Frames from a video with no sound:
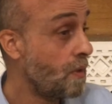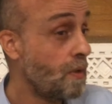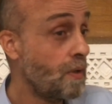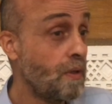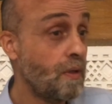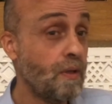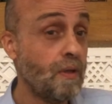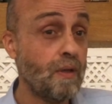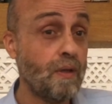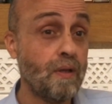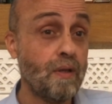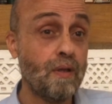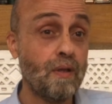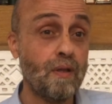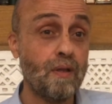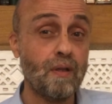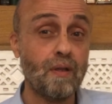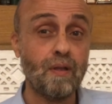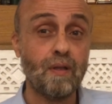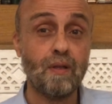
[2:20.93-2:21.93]

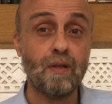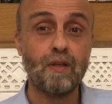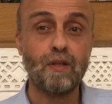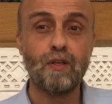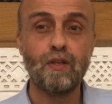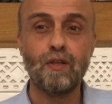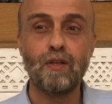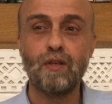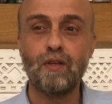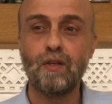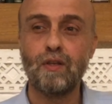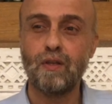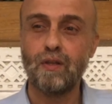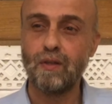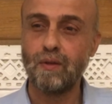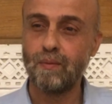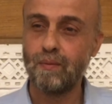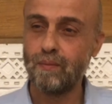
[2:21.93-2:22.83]
(no one is talking)